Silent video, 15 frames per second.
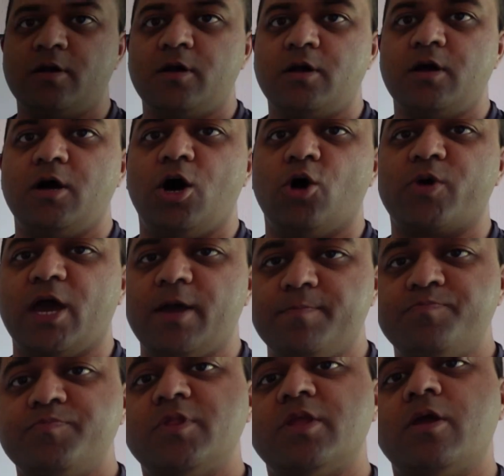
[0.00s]
Okay,
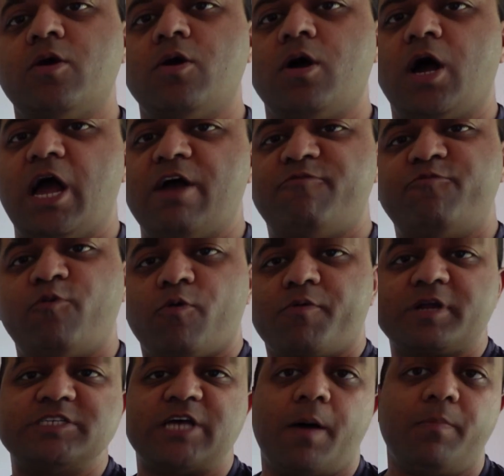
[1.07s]
I have 4
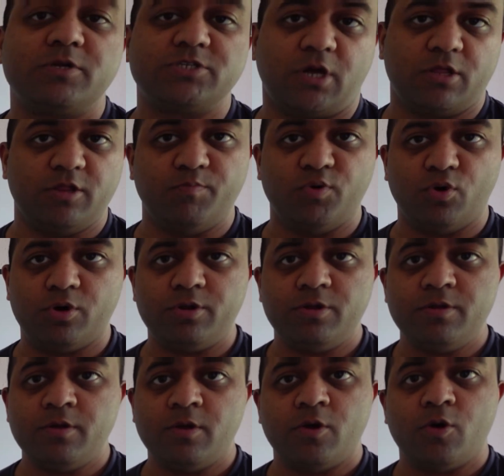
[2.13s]
examples on the board
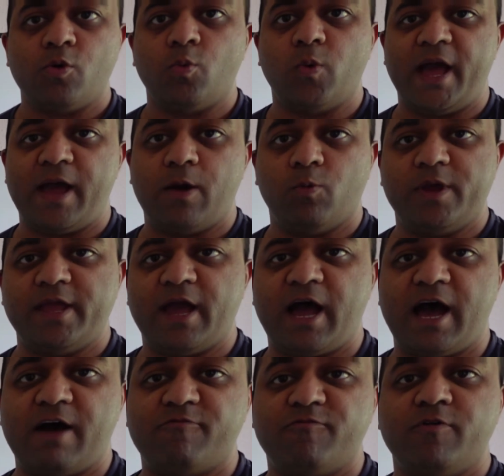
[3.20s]
where we
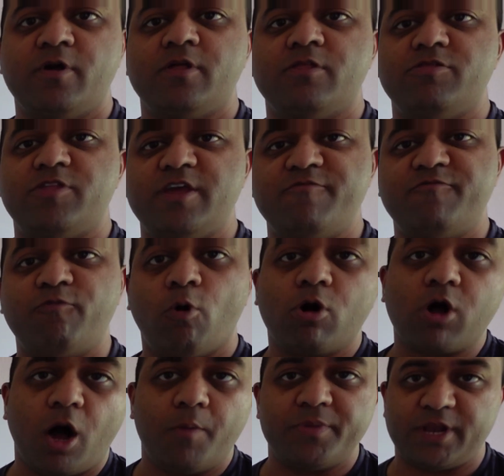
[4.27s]
have the 4
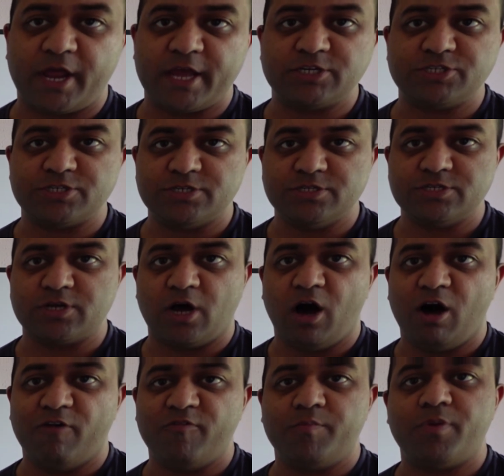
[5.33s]
combinations of
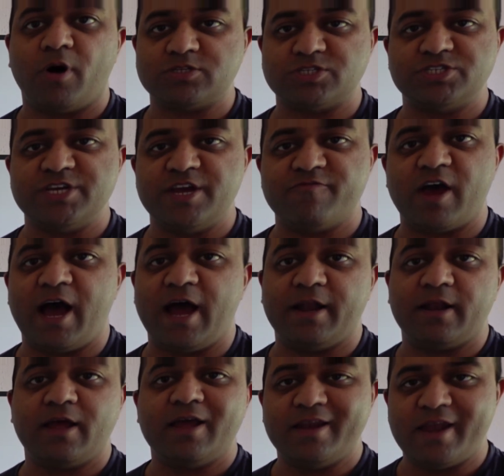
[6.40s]
positive and
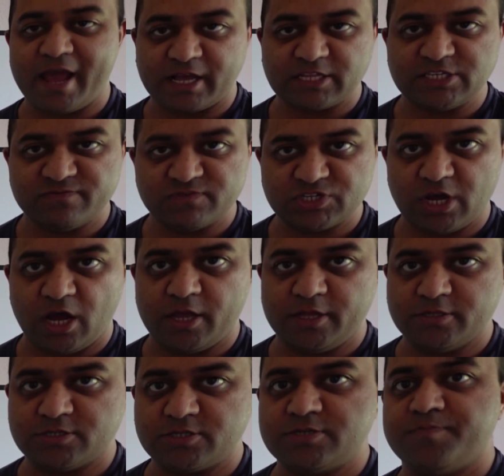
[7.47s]
negative signs.
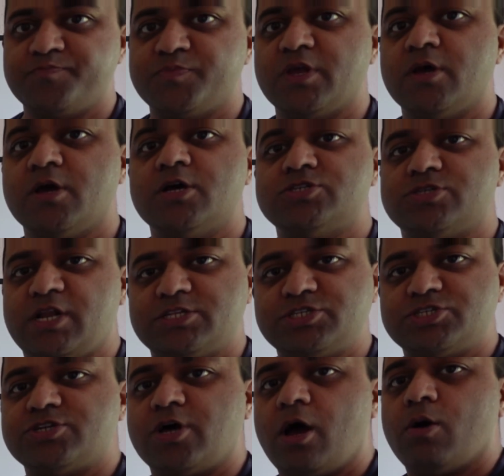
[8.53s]
So let's
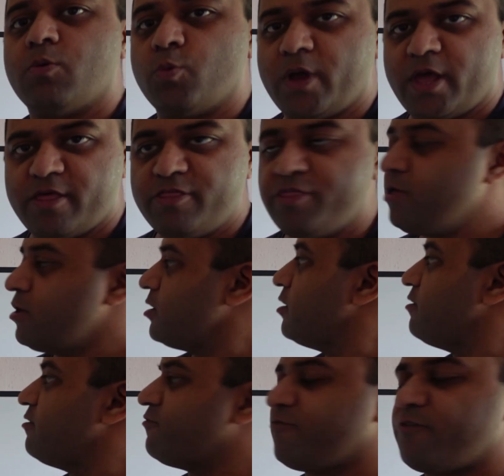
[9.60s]
start with
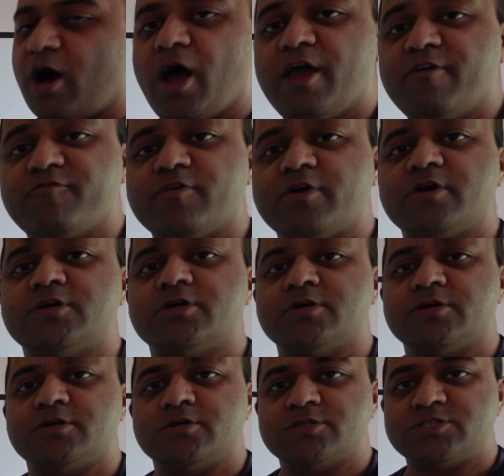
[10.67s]
5
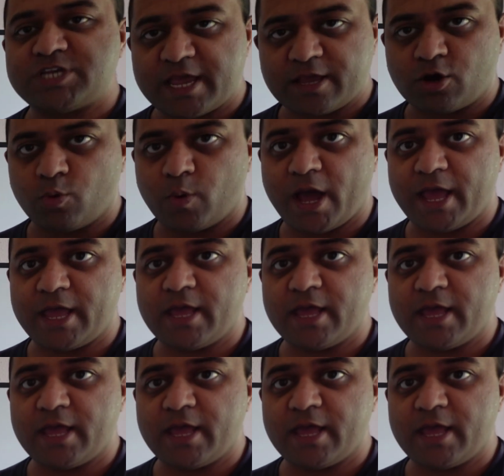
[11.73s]
take away